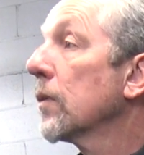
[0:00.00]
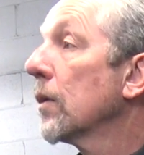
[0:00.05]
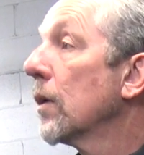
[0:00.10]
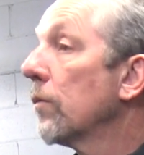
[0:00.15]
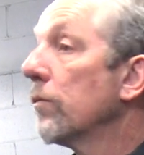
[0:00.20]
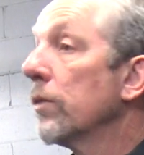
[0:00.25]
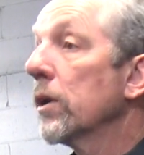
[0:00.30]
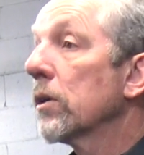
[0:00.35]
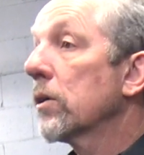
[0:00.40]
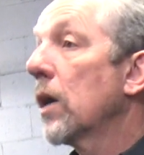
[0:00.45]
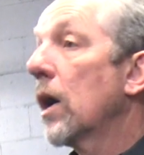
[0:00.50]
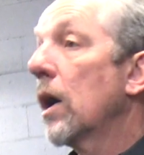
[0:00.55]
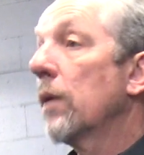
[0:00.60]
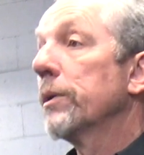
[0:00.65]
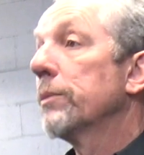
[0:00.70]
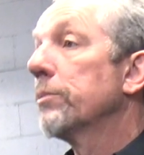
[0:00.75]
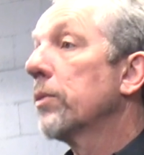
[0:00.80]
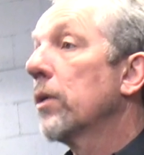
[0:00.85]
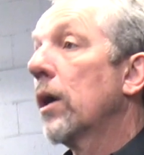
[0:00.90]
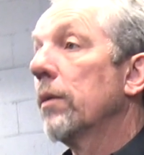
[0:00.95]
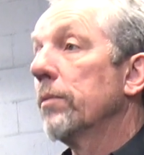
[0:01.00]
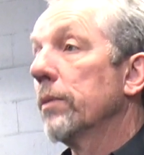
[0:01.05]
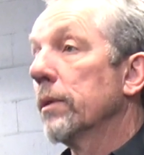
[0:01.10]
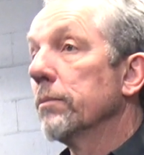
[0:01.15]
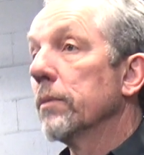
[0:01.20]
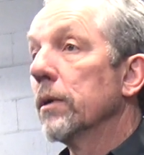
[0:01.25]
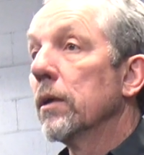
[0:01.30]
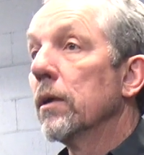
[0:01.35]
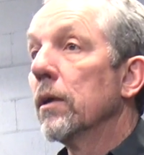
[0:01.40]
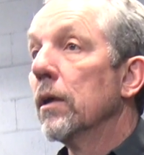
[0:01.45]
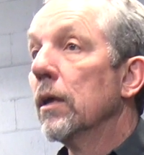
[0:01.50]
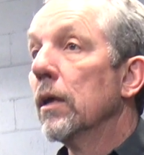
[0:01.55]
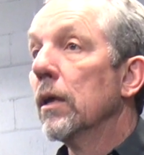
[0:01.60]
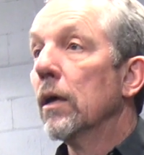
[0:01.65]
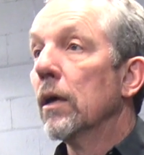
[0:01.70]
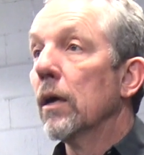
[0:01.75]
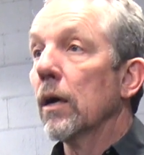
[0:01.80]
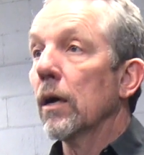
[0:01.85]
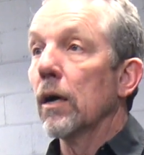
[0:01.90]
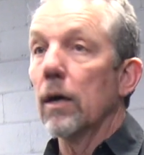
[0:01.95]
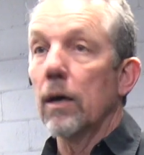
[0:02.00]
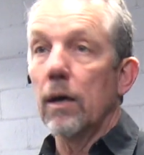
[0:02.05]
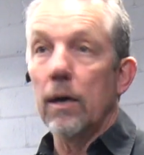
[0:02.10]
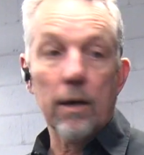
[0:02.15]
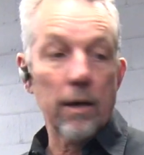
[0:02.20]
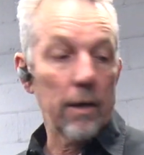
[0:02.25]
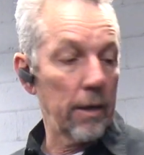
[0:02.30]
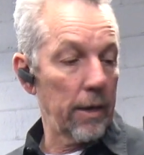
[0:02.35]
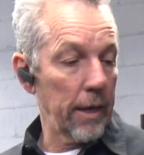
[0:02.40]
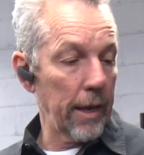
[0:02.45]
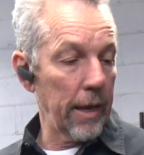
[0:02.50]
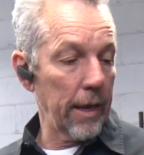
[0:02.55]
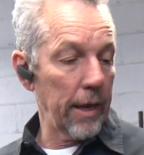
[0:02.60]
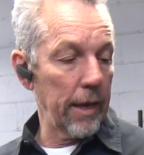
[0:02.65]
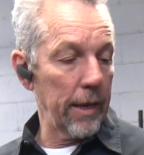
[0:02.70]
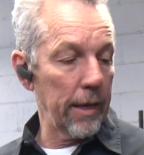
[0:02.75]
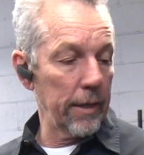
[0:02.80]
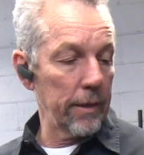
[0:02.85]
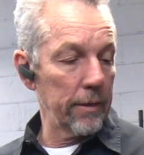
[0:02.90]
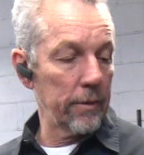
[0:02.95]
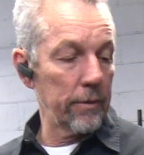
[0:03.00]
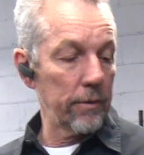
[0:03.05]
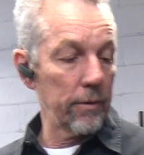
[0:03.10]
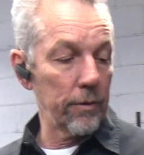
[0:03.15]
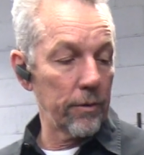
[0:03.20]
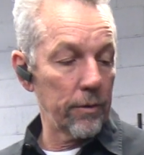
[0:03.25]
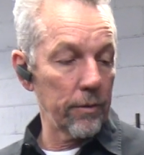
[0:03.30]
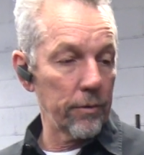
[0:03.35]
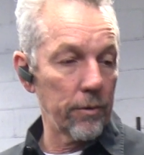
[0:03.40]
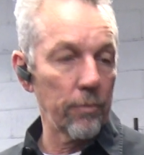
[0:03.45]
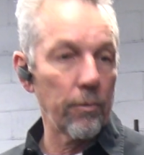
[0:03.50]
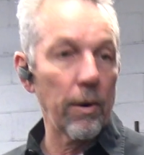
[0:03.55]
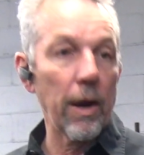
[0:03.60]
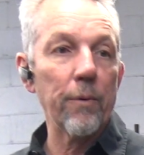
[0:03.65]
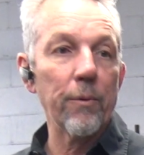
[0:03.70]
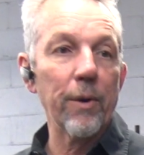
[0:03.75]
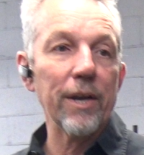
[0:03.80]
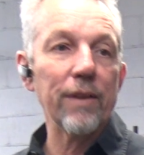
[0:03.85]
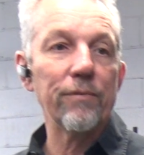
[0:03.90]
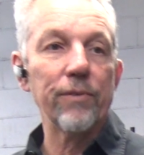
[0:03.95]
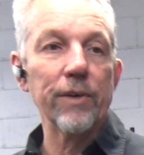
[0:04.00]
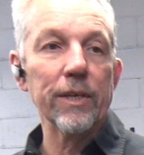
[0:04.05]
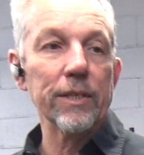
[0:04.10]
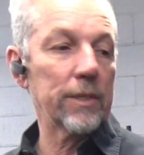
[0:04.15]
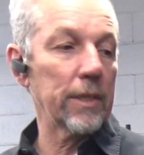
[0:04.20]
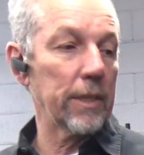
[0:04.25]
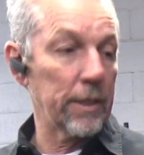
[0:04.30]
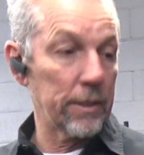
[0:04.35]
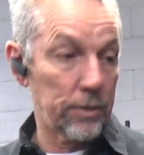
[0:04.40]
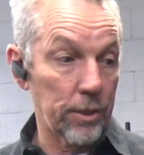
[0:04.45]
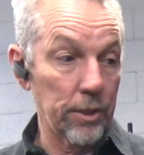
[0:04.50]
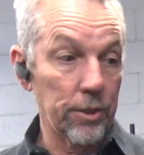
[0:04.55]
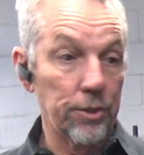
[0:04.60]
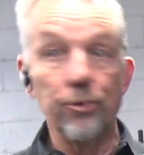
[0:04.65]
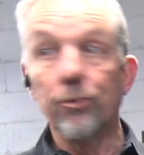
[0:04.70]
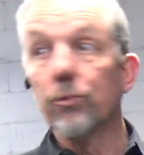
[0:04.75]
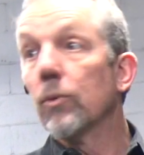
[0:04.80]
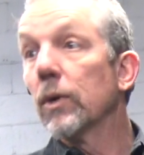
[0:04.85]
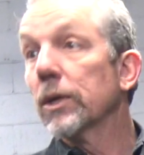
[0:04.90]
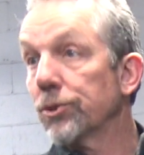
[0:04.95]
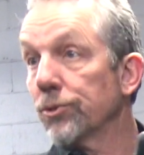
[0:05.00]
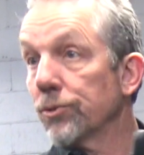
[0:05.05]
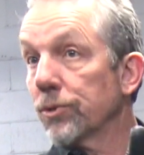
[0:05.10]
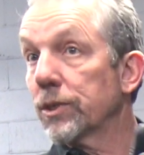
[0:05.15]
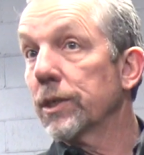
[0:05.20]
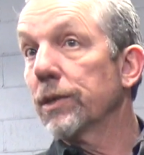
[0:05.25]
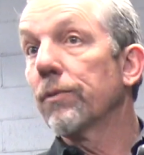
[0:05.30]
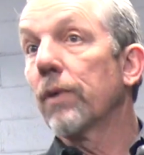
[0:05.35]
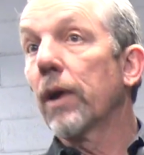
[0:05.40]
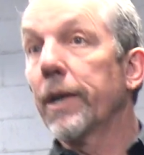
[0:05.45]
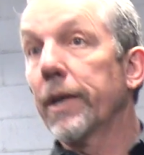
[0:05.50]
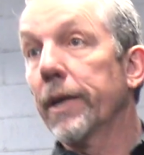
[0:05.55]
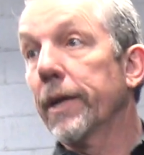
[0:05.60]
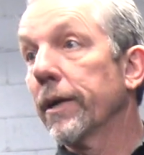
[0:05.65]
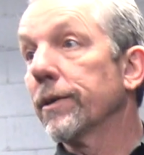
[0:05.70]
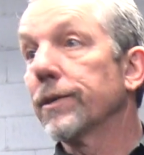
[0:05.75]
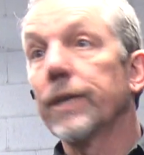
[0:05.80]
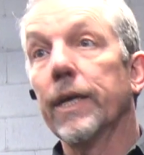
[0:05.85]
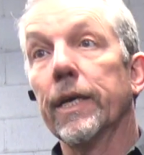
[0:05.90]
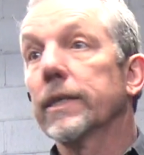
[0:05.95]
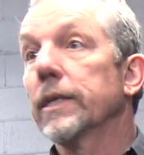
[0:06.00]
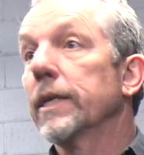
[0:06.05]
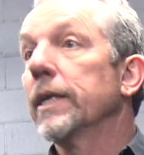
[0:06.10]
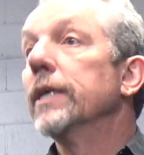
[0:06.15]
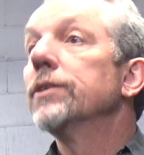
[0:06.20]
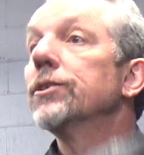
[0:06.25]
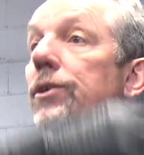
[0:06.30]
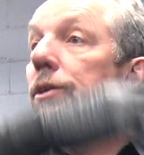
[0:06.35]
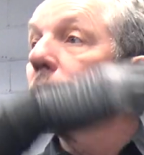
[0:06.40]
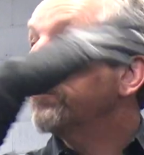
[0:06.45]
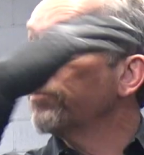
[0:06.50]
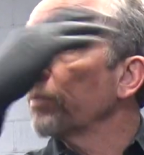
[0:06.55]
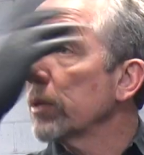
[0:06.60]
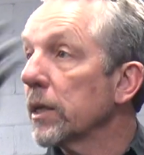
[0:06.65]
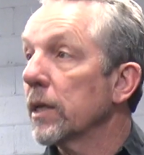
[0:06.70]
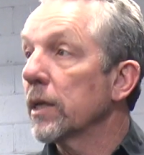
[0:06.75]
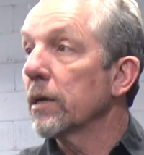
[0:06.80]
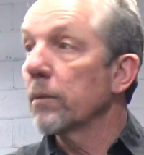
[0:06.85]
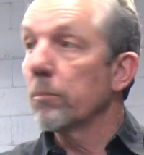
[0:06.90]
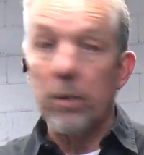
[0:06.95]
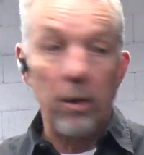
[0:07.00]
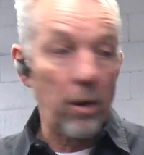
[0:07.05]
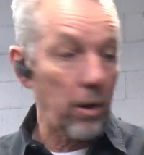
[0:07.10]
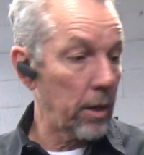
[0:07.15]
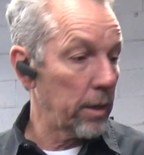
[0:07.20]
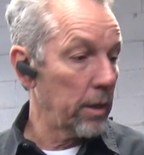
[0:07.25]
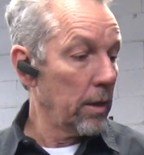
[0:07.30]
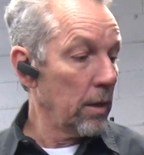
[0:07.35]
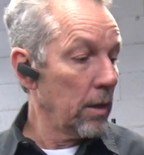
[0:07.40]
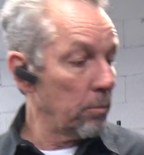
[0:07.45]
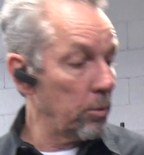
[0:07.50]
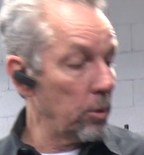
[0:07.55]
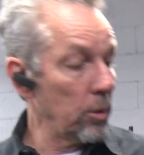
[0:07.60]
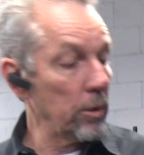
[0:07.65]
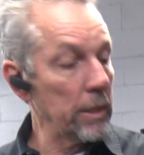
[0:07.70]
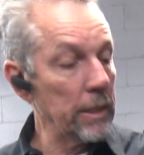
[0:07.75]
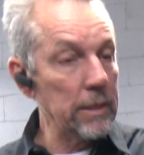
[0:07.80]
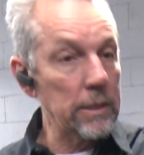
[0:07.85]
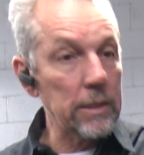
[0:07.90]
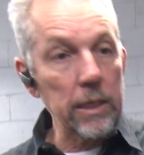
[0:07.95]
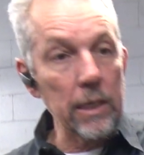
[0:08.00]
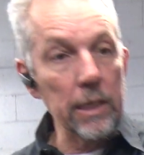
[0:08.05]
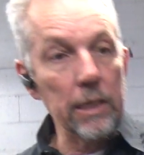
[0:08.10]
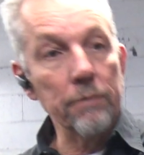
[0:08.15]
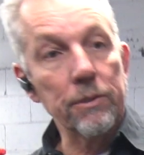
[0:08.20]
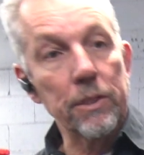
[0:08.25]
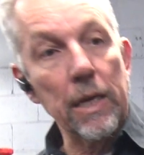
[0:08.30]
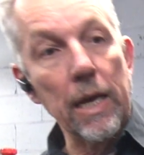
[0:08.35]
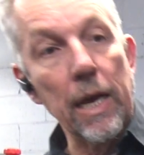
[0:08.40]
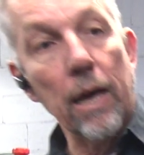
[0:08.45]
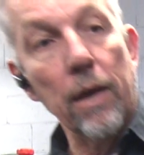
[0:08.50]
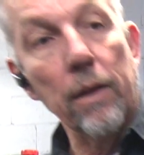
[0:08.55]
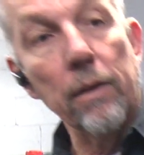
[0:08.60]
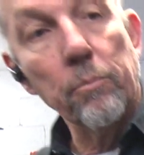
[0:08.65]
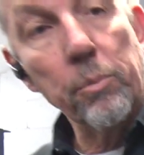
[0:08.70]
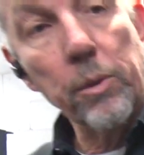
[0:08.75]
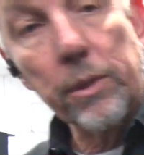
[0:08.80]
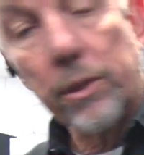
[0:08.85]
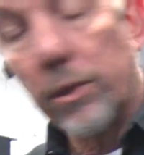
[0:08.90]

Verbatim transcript: Real common problem. Uh, and th the right way to fix it is to do what you see right here. Take the engine completely apart, pull these sleeves out, put the